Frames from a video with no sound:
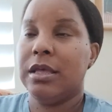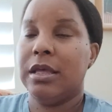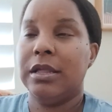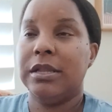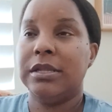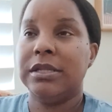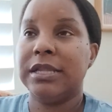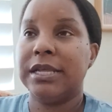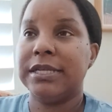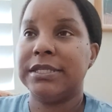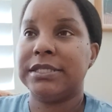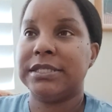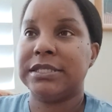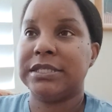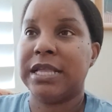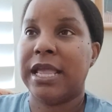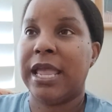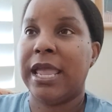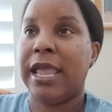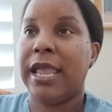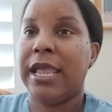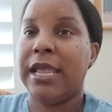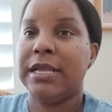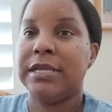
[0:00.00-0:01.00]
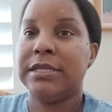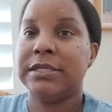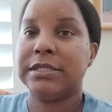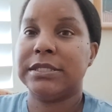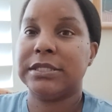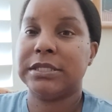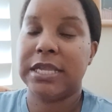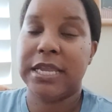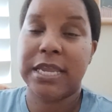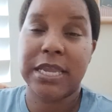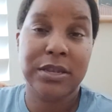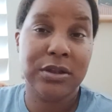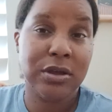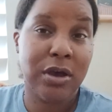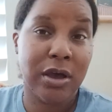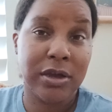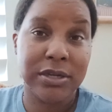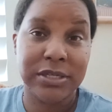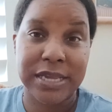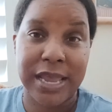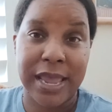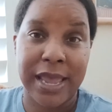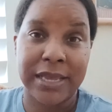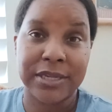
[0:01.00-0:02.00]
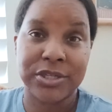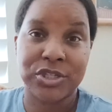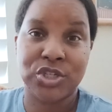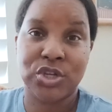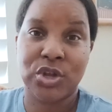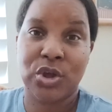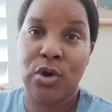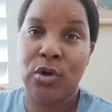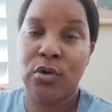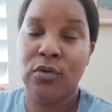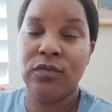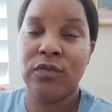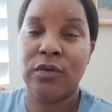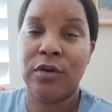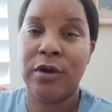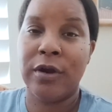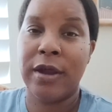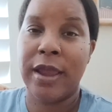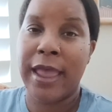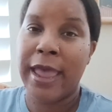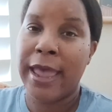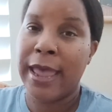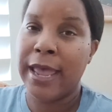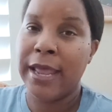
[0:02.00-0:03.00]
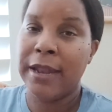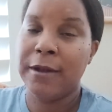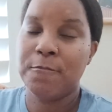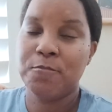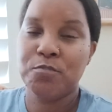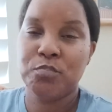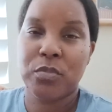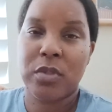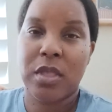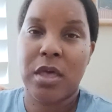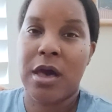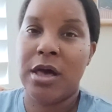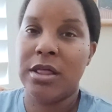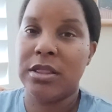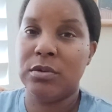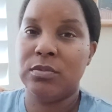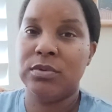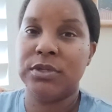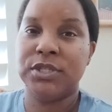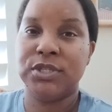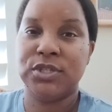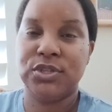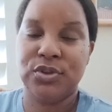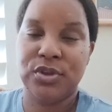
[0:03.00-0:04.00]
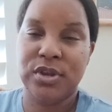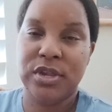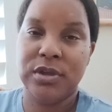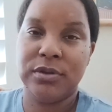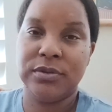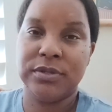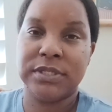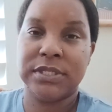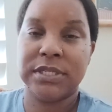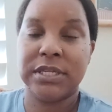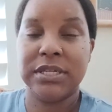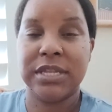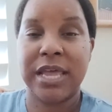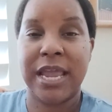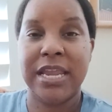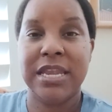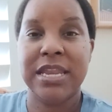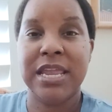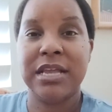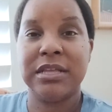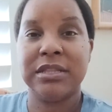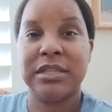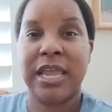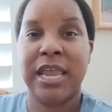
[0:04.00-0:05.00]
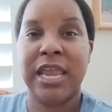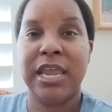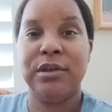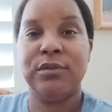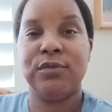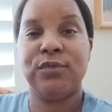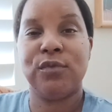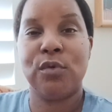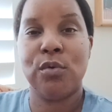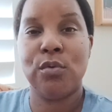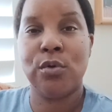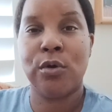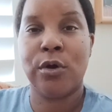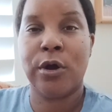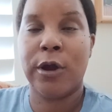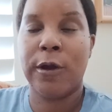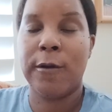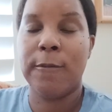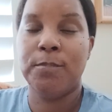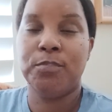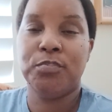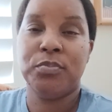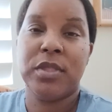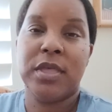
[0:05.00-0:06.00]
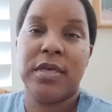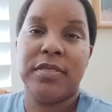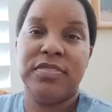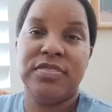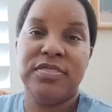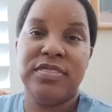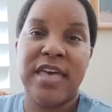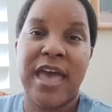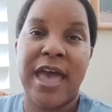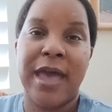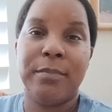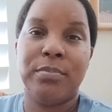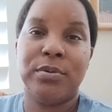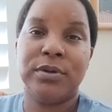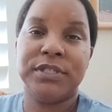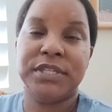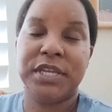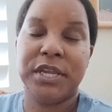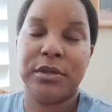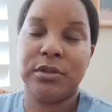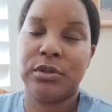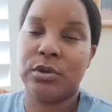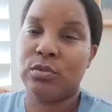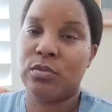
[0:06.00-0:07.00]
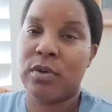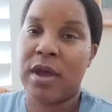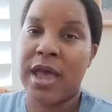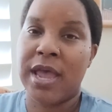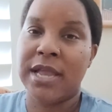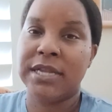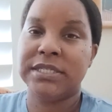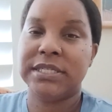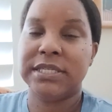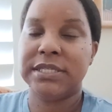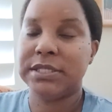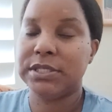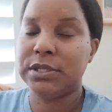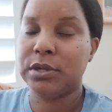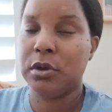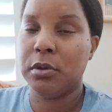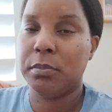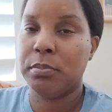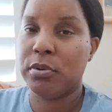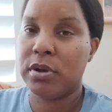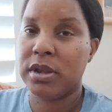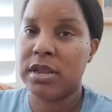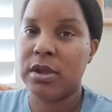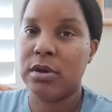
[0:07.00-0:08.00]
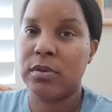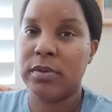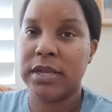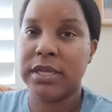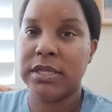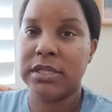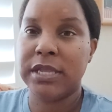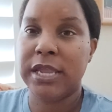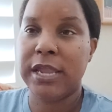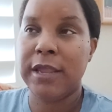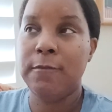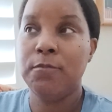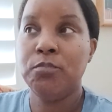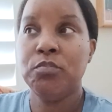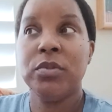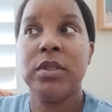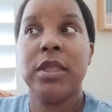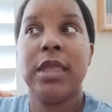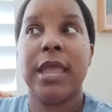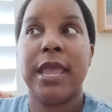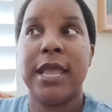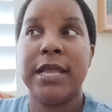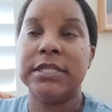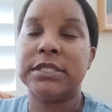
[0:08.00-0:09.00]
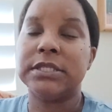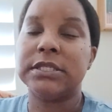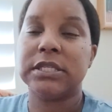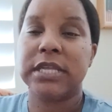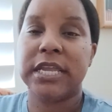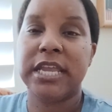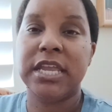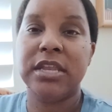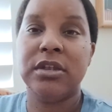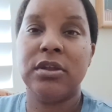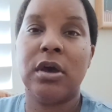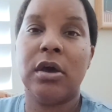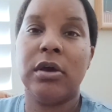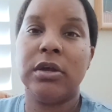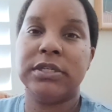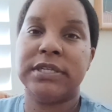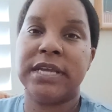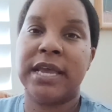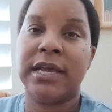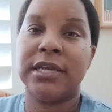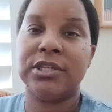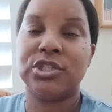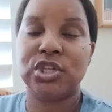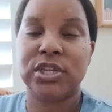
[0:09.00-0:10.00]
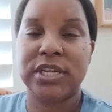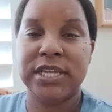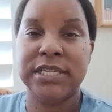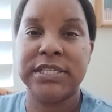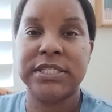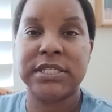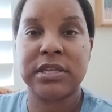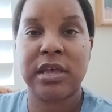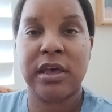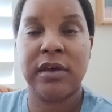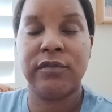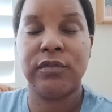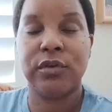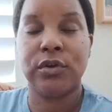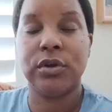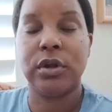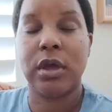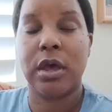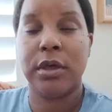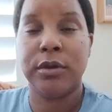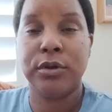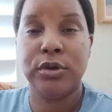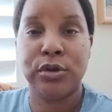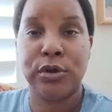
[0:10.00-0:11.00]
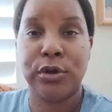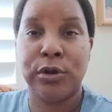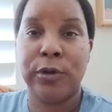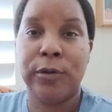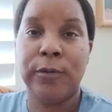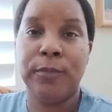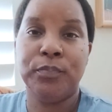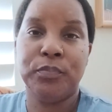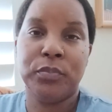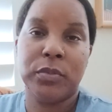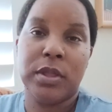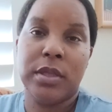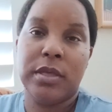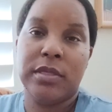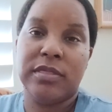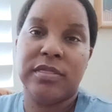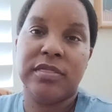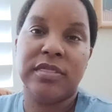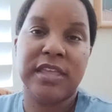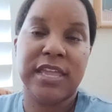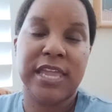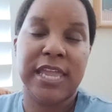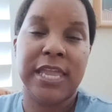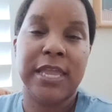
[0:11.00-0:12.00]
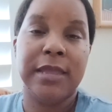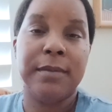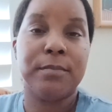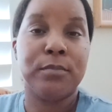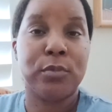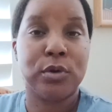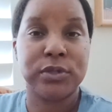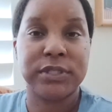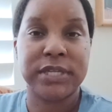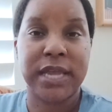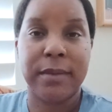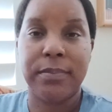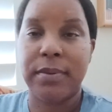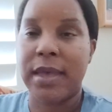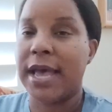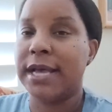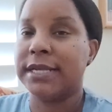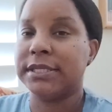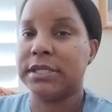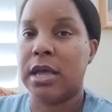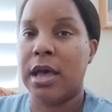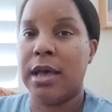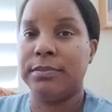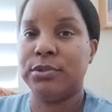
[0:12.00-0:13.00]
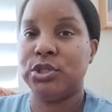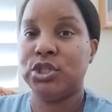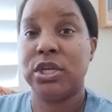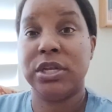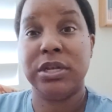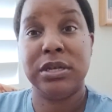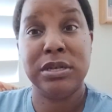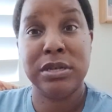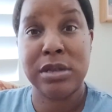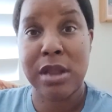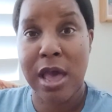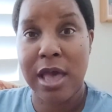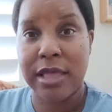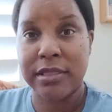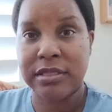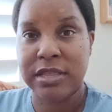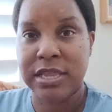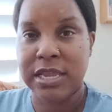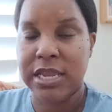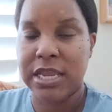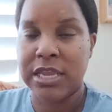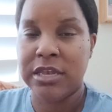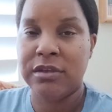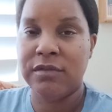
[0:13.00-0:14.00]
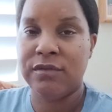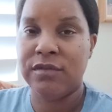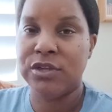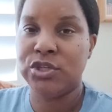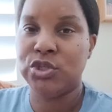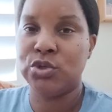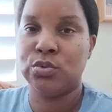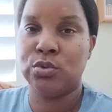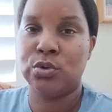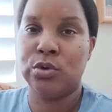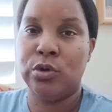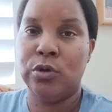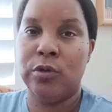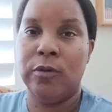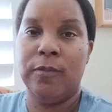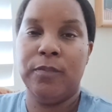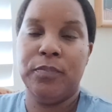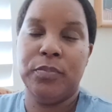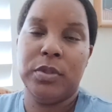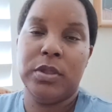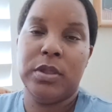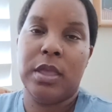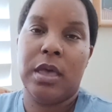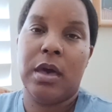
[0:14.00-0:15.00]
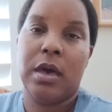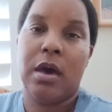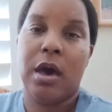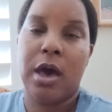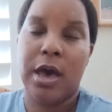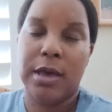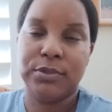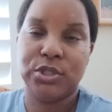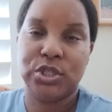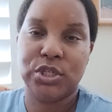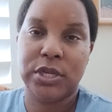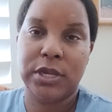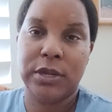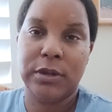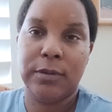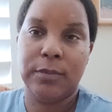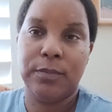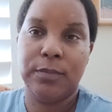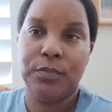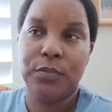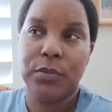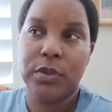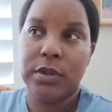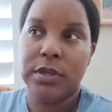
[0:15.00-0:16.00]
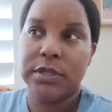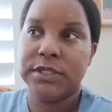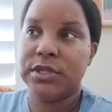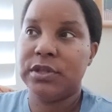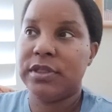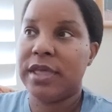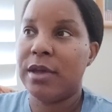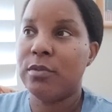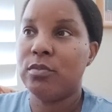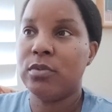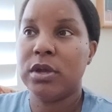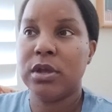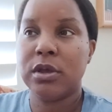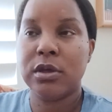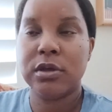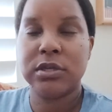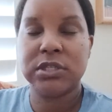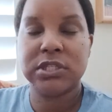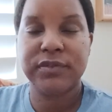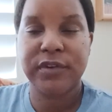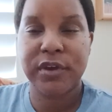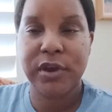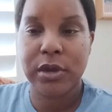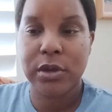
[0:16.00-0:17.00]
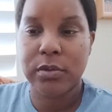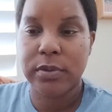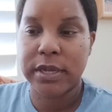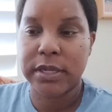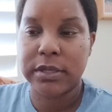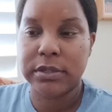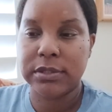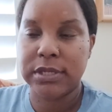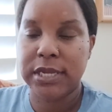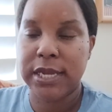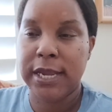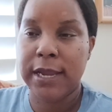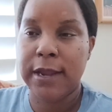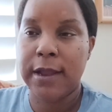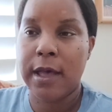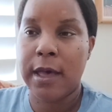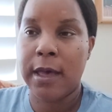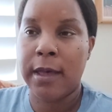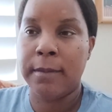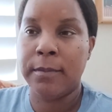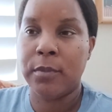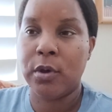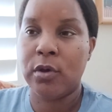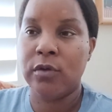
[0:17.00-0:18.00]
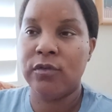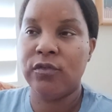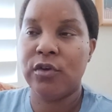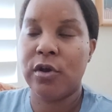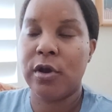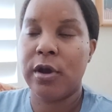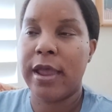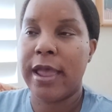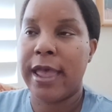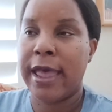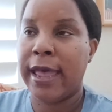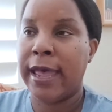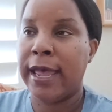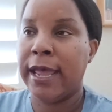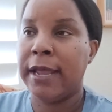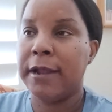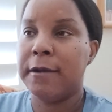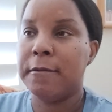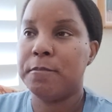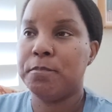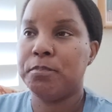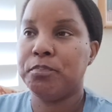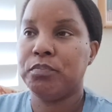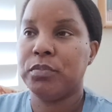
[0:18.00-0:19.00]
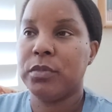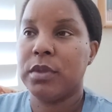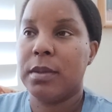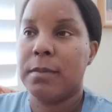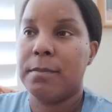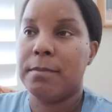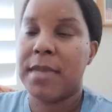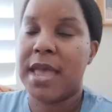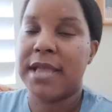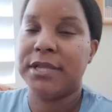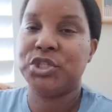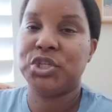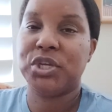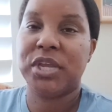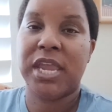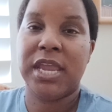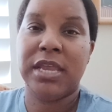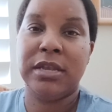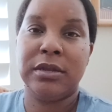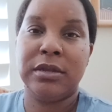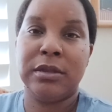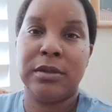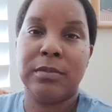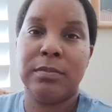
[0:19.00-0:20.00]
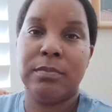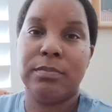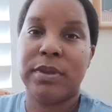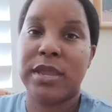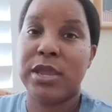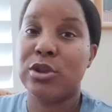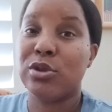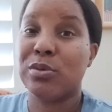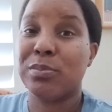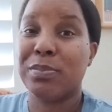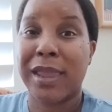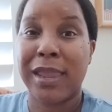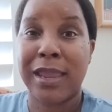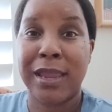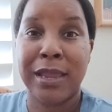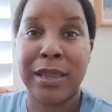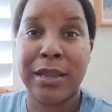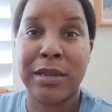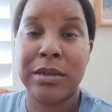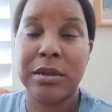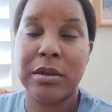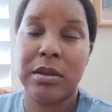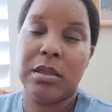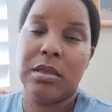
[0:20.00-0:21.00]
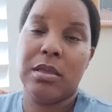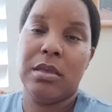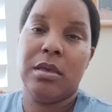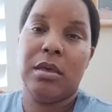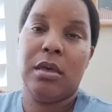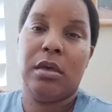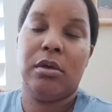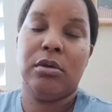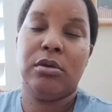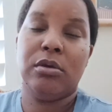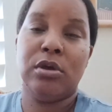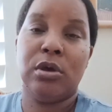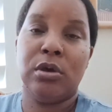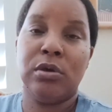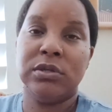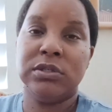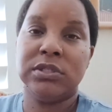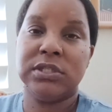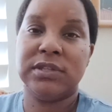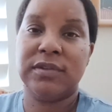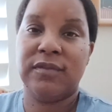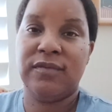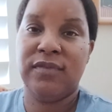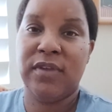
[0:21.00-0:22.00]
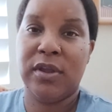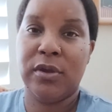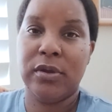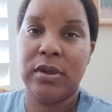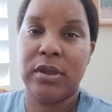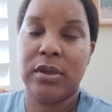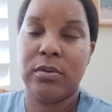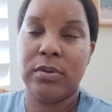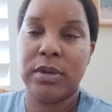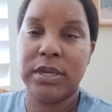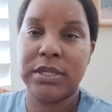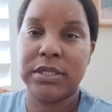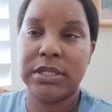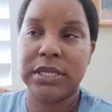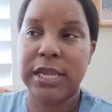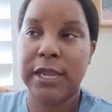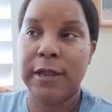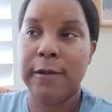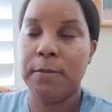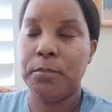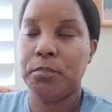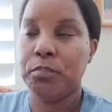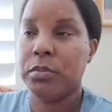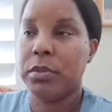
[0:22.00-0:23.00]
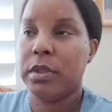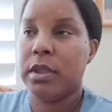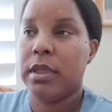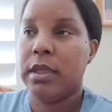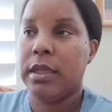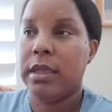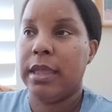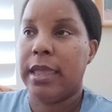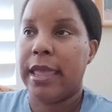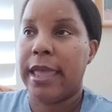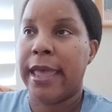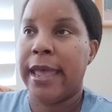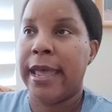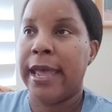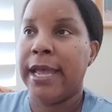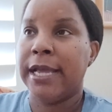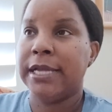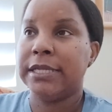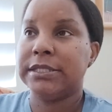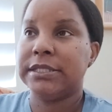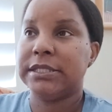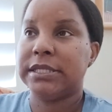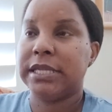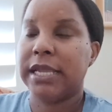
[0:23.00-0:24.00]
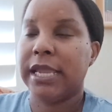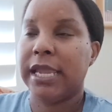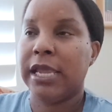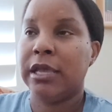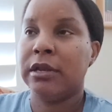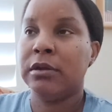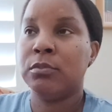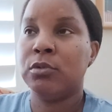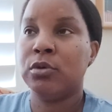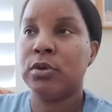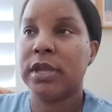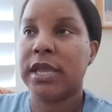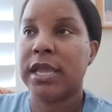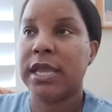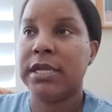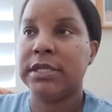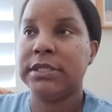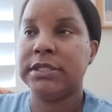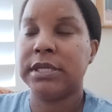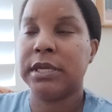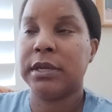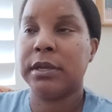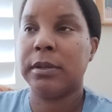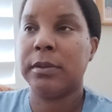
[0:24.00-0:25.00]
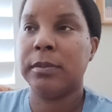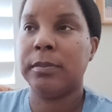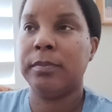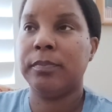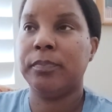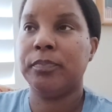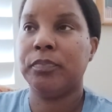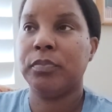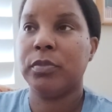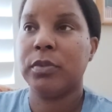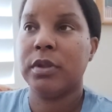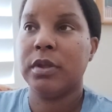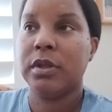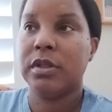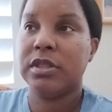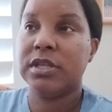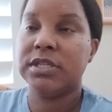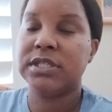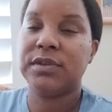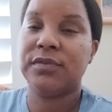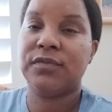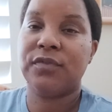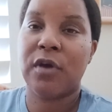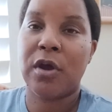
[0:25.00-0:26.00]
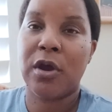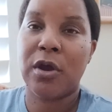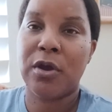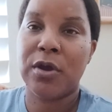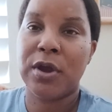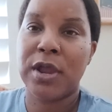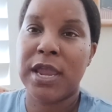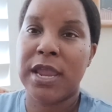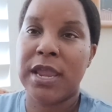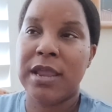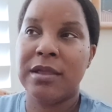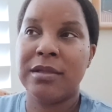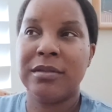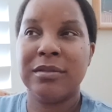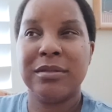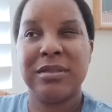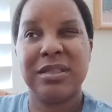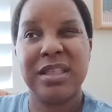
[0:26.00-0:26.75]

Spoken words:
let's say Slinky Dog Dash over at Hollywood Studios. The Lightning Lane for that particular ride tends to go pretty quickly, and Slinky Dog Dash is covered under the multi-pass option, not the individual option. So that one goes very quickly. Over at Magic Kingdom, Peter Pan goes very quickly. At Animal Kingdom, the Safari,